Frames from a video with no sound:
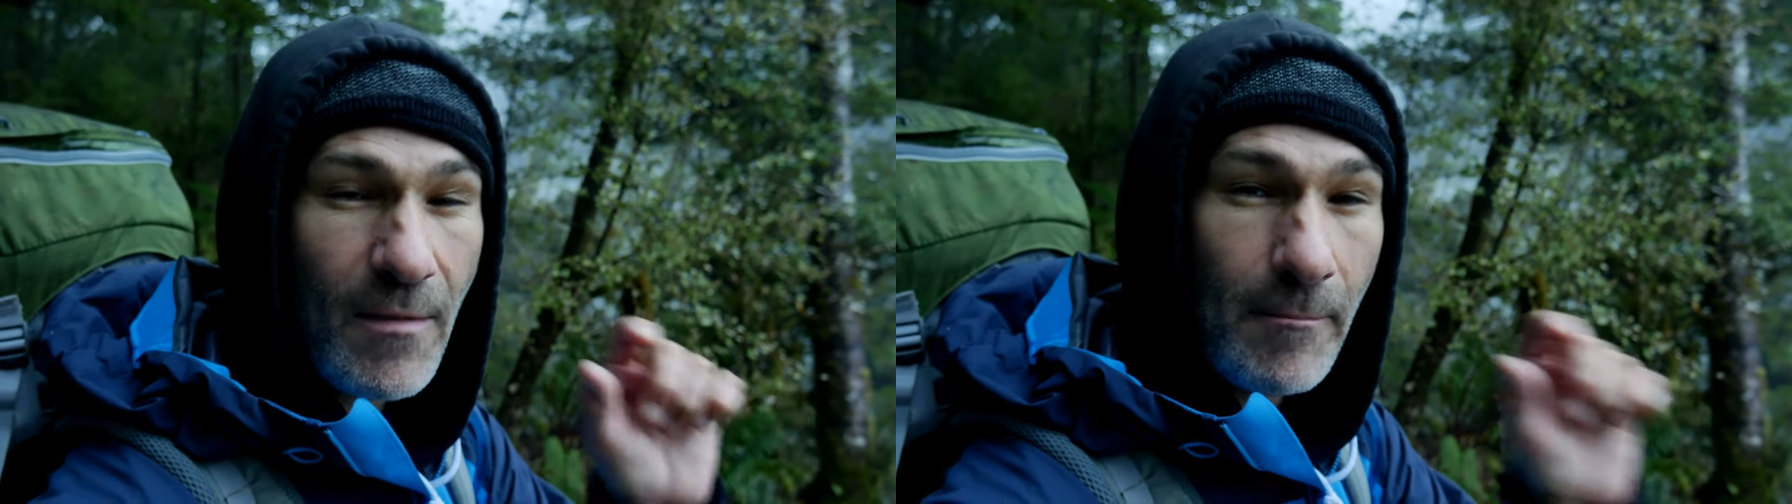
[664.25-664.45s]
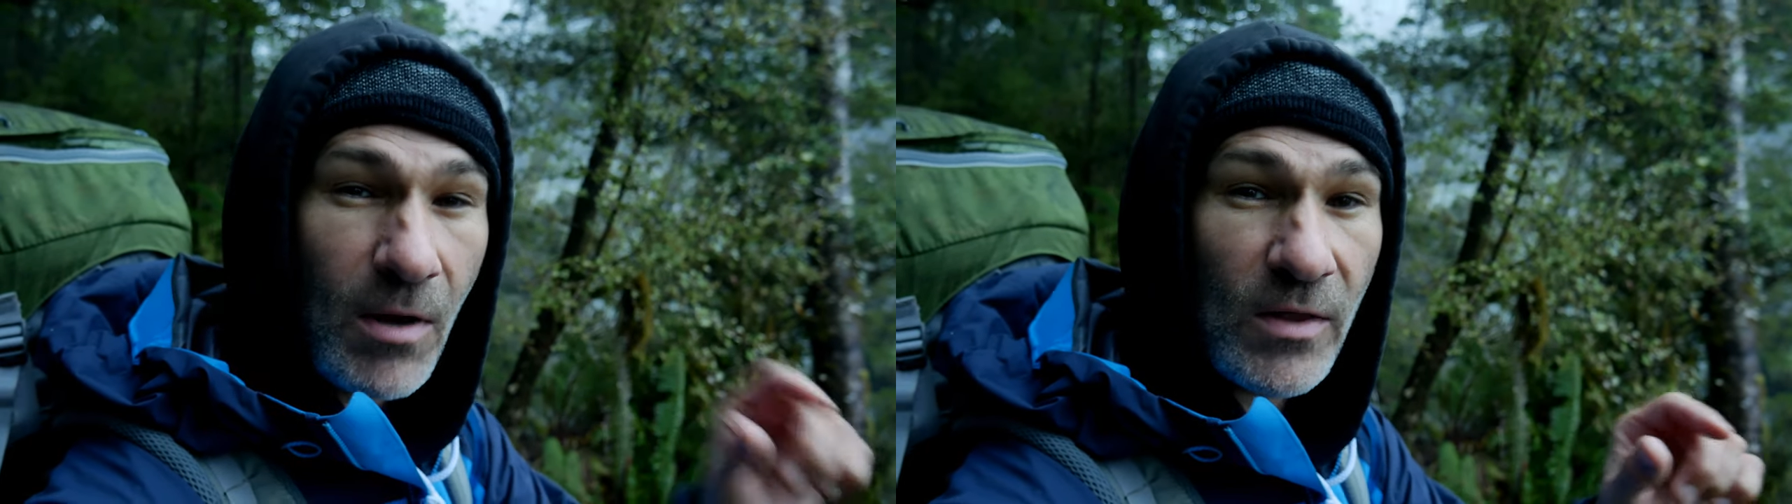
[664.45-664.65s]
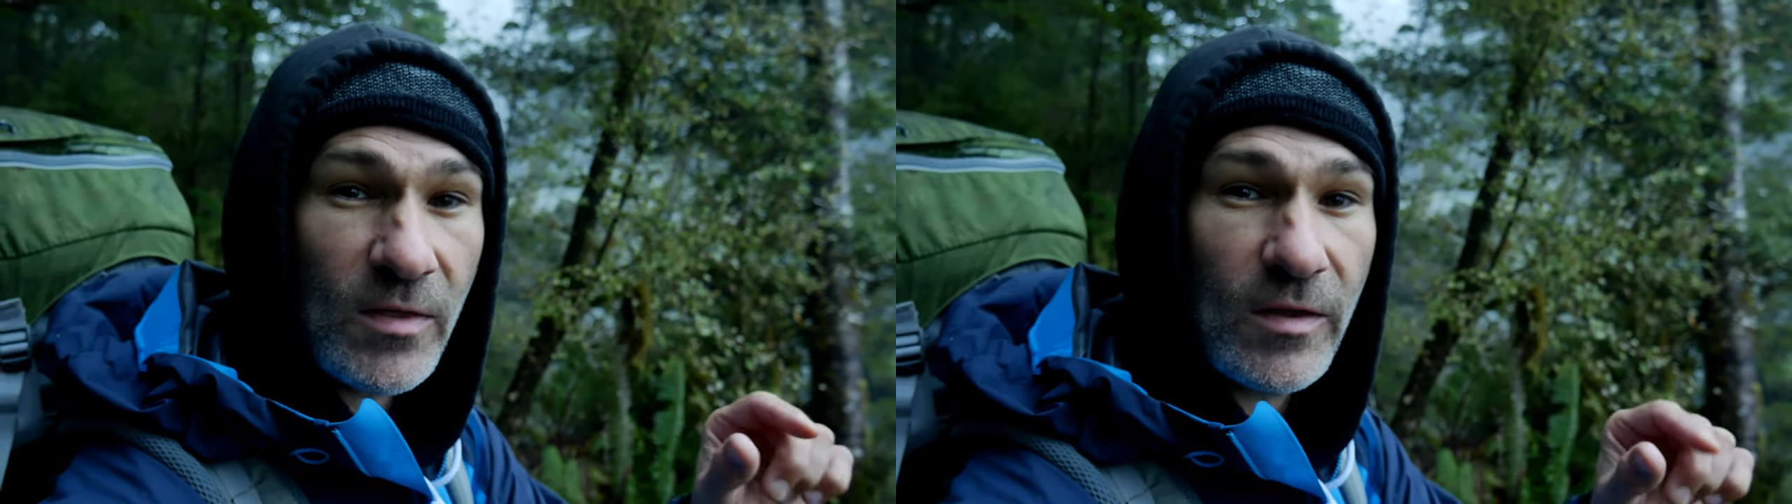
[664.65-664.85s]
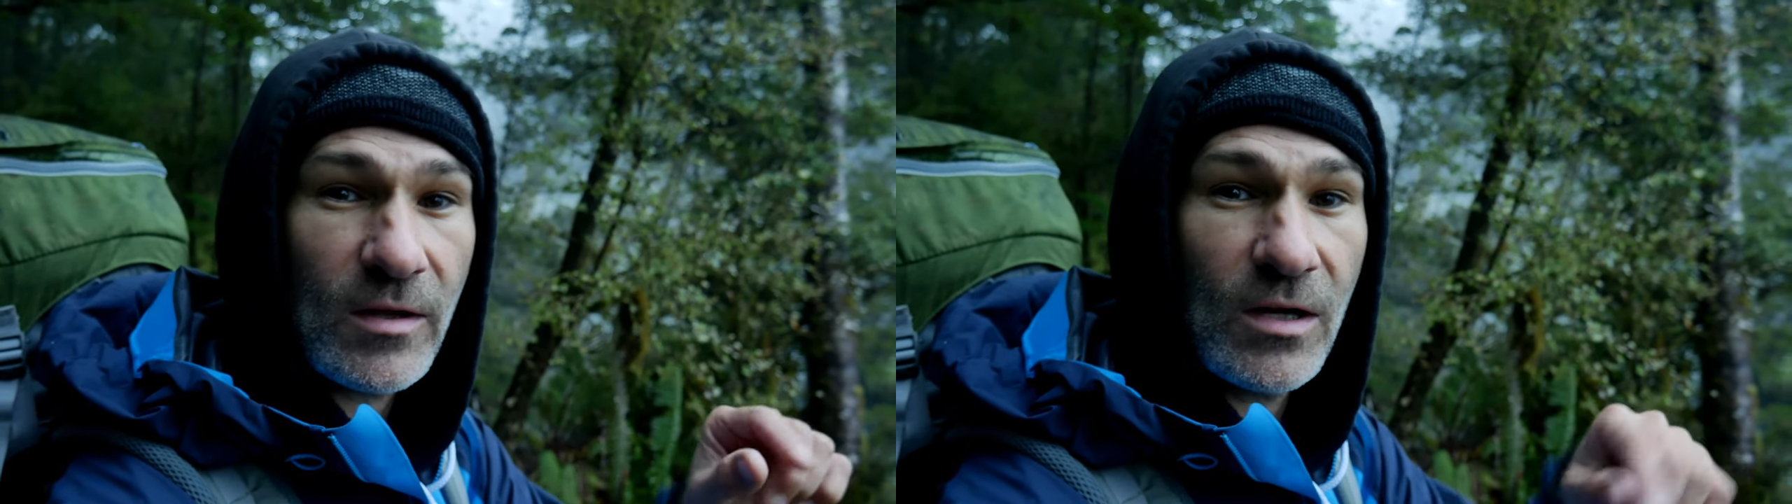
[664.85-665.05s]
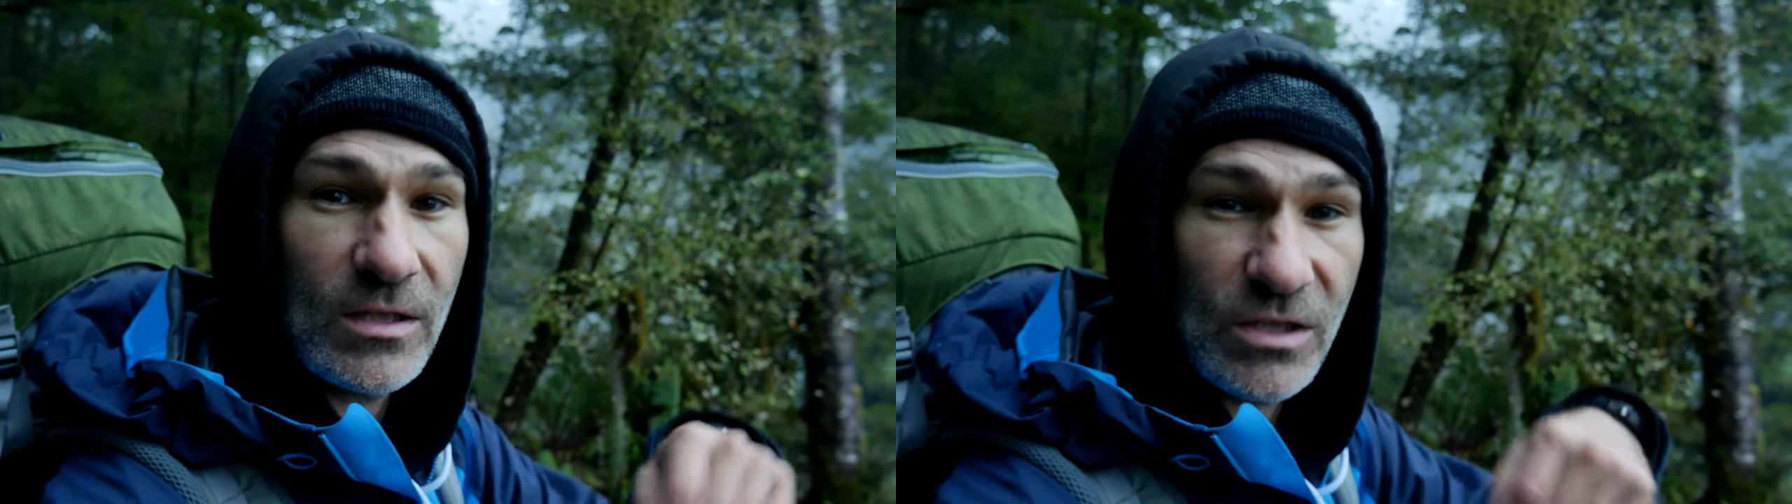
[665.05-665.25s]
a month
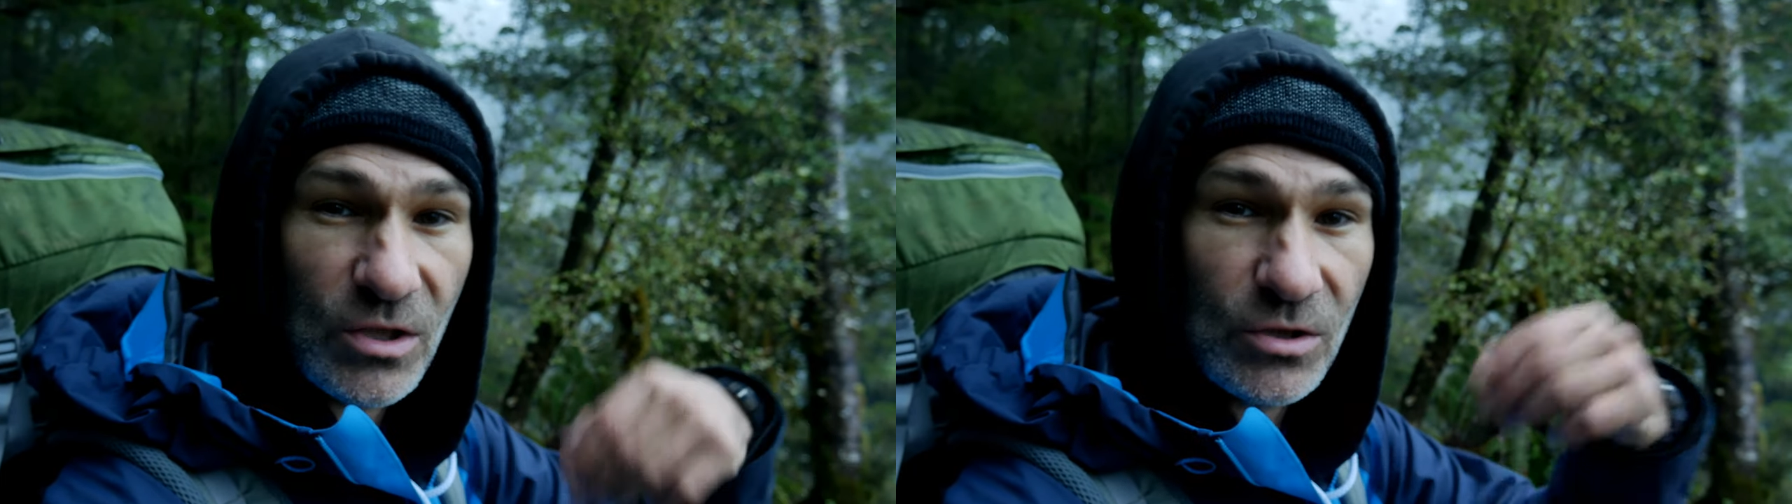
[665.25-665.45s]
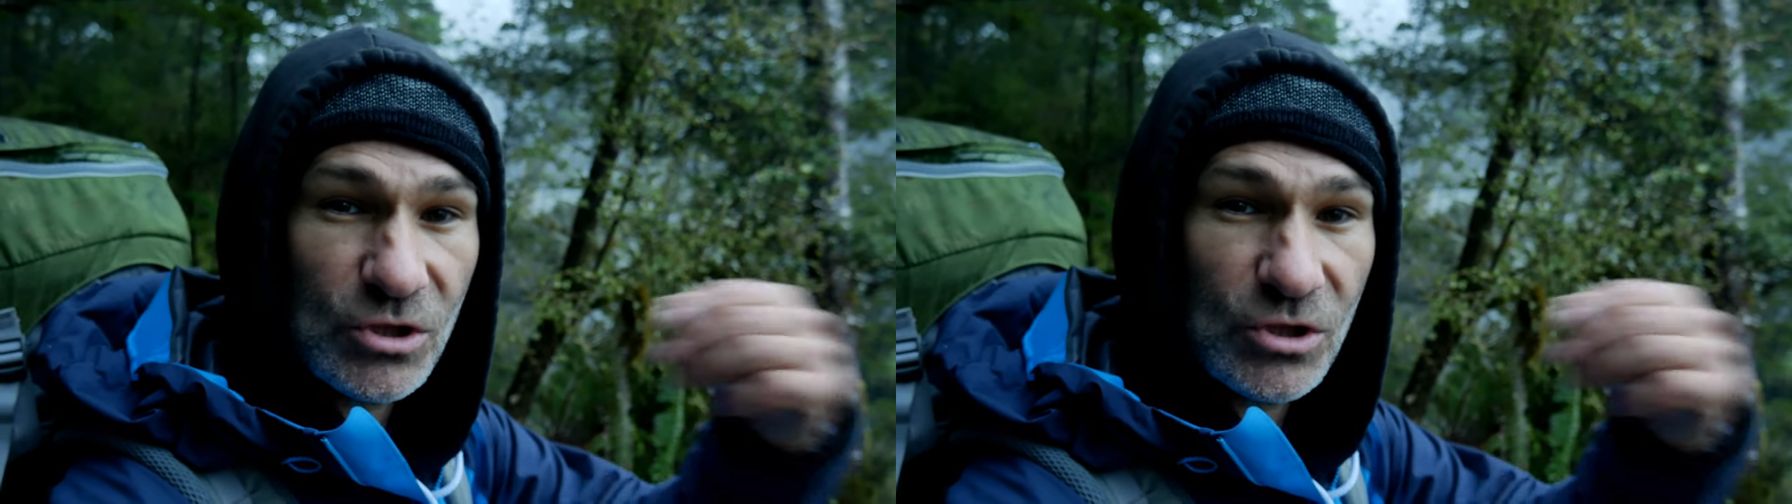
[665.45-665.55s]
until,